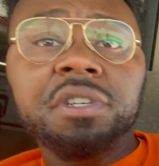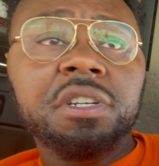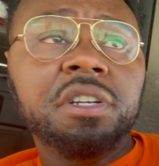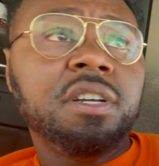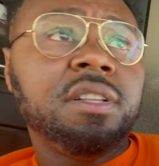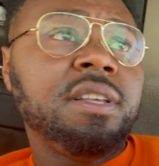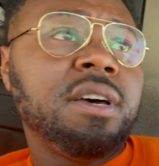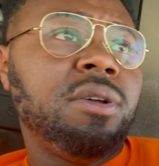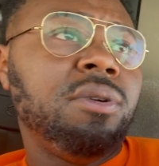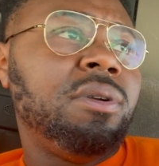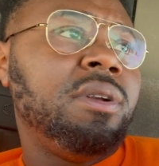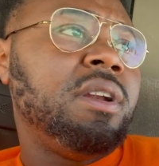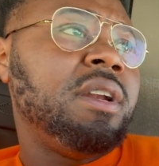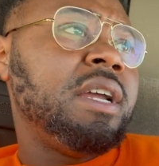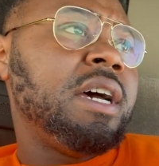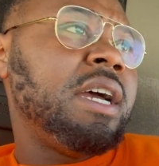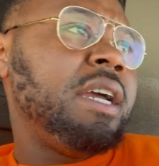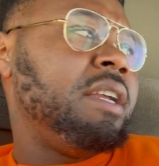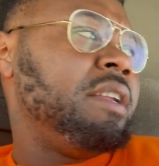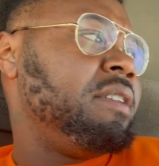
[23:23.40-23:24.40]
get unloaded
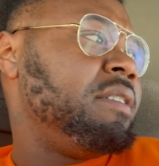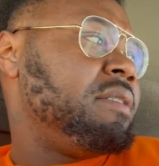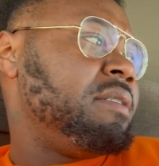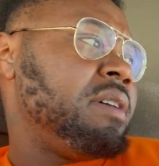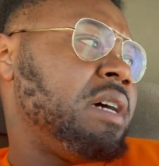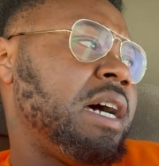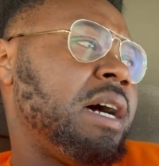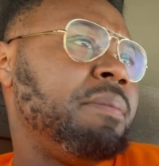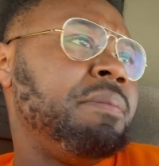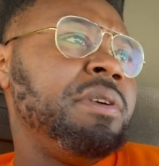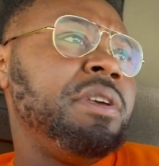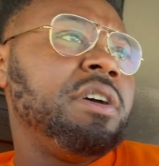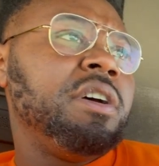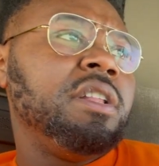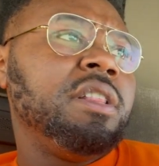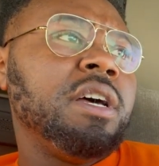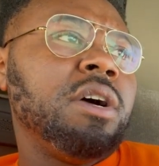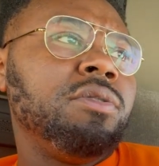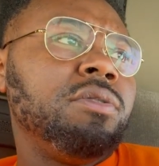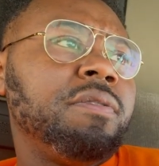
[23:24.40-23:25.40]
tonight, I'll be
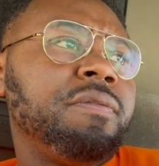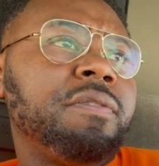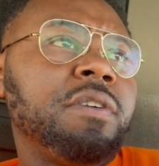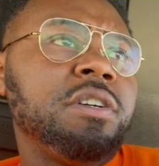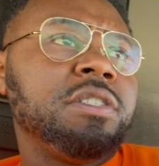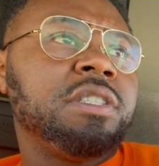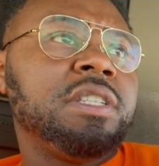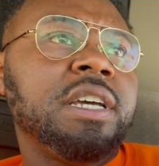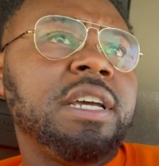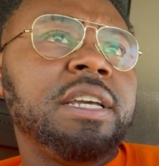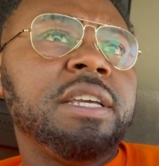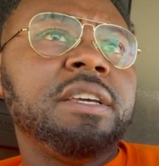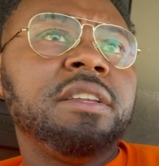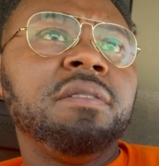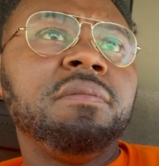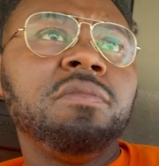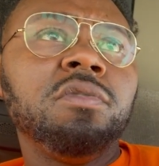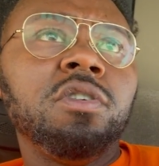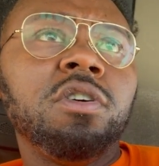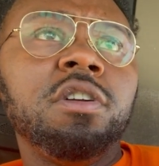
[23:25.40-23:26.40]
unloaded first thing in
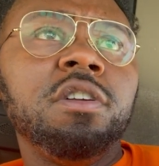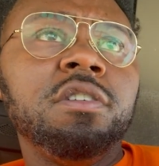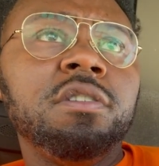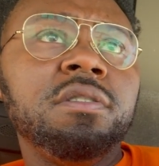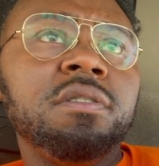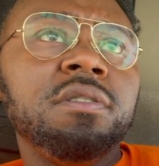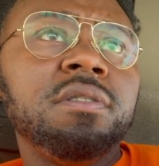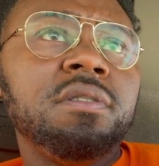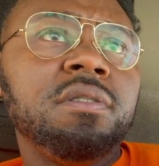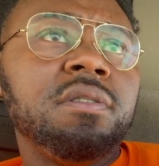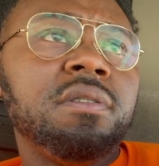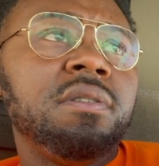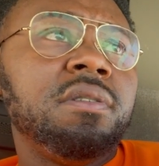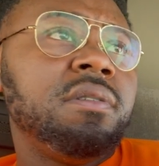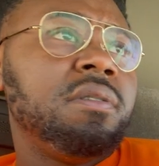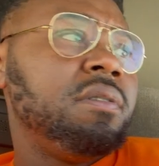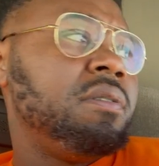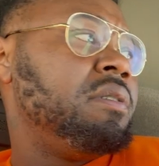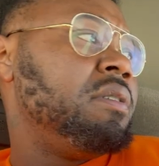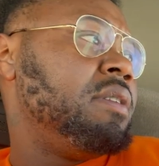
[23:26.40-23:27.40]
the morning,
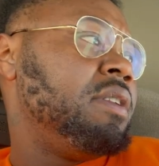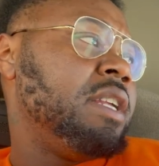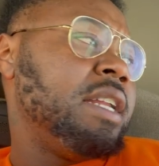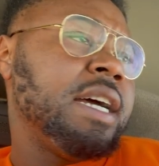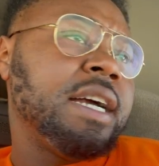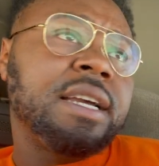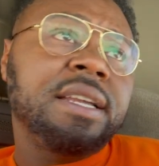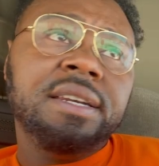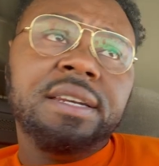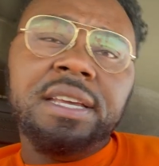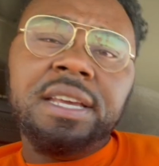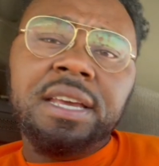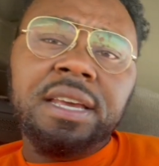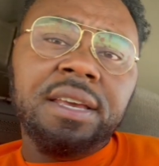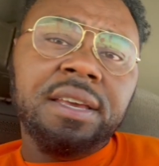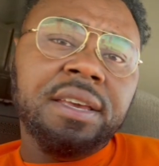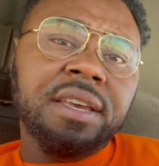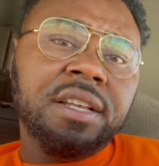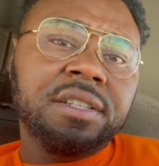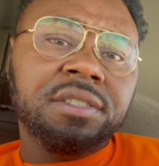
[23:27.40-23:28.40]
and then I can
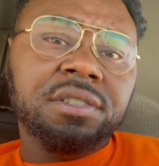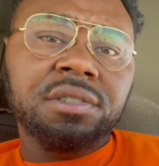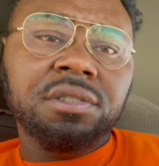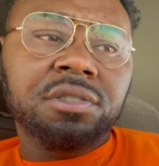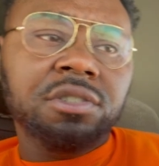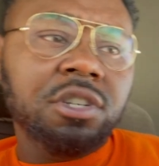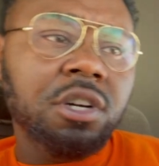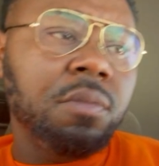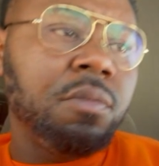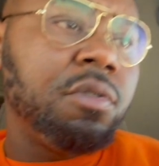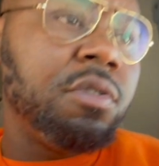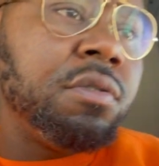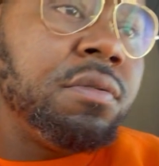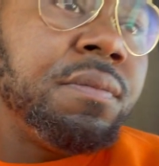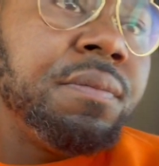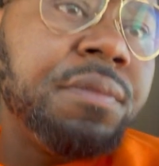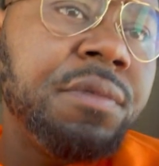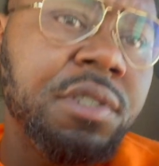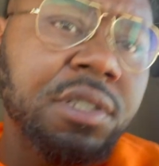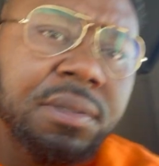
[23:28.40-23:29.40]
deadhead to the terminal.
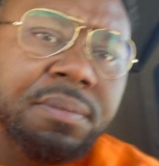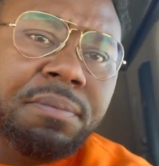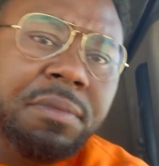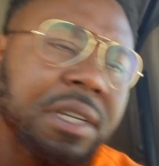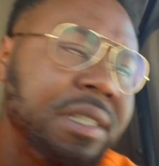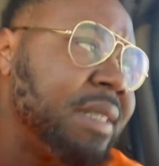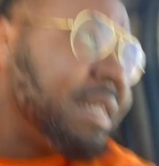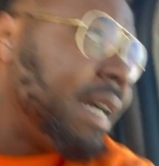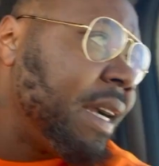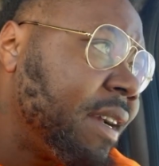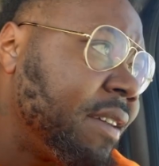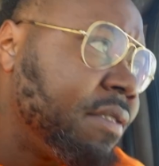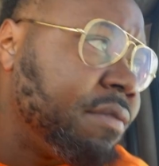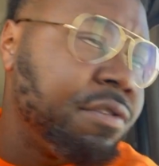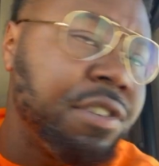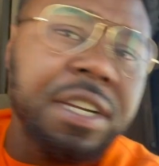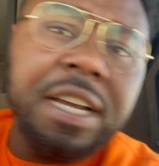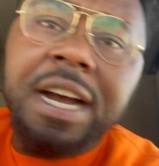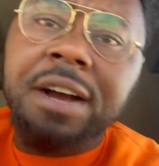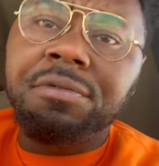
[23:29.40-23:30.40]
That's like a
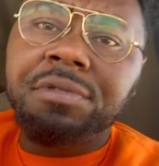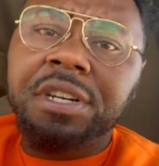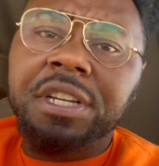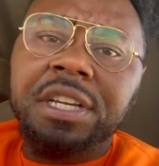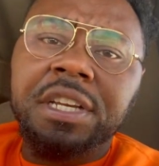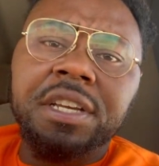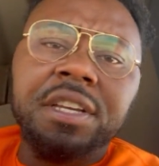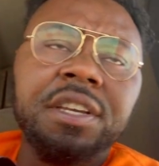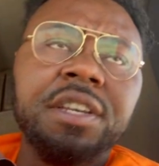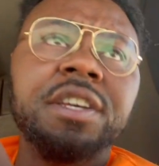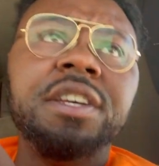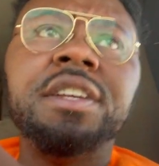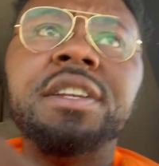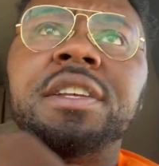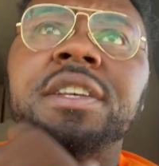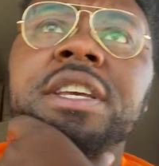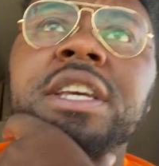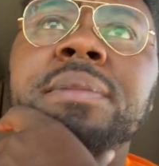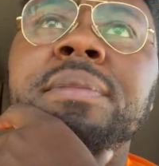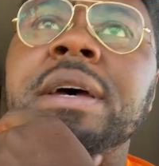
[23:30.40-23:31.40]
3-hour deadhead
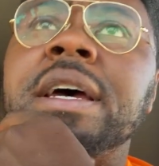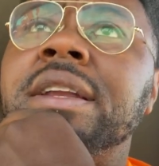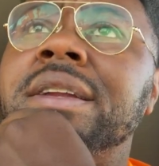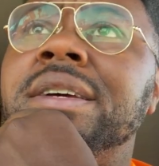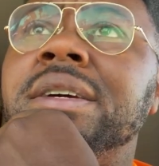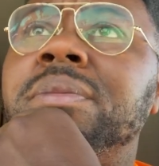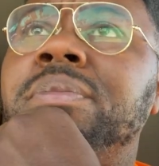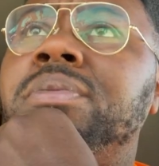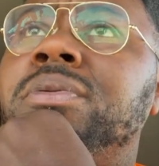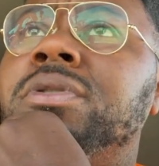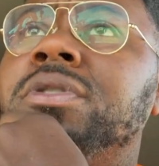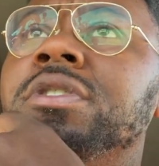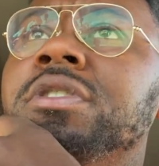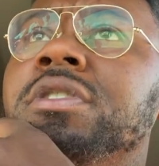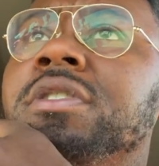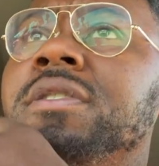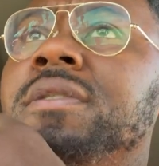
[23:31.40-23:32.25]
to get back to Emporia,